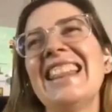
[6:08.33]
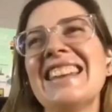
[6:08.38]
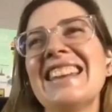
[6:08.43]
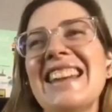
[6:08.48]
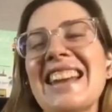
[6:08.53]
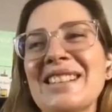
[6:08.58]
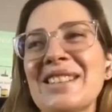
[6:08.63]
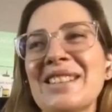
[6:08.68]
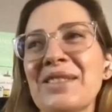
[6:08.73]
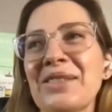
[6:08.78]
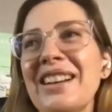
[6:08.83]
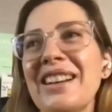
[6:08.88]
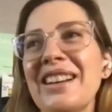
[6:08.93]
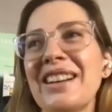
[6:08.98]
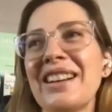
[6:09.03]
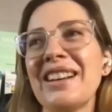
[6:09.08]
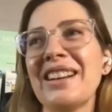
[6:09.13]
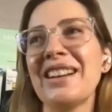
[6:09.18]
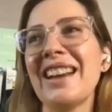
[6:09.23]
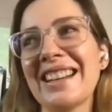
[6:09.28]
The next
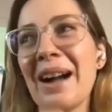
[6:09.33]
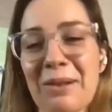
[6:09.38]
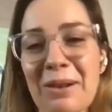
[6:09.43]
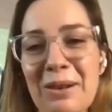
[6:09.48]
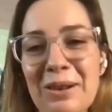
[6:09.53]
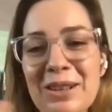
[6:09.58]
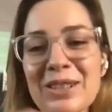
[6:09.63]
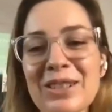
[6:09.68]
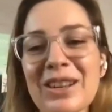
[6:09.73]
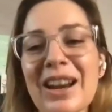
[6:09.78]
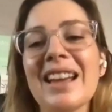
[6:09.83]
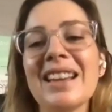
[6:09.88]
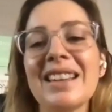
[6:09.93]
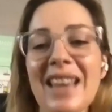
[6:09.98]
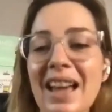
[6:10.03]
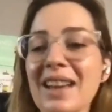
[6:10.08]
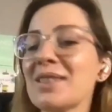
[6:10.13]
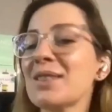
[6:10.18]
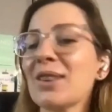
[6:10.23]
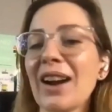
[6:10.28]
3 days you can't walk
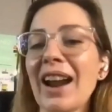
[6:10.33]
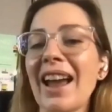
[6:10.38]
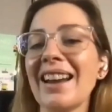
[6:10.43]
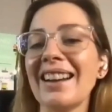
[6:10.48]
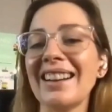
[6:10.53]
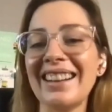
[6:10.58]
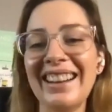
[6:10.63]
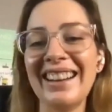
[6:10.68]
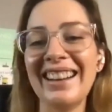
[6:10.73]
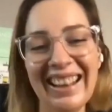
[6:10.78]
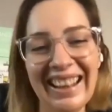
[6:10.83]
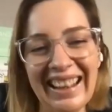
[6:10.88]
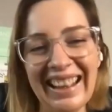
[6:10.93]
straight. Yeah, it's great.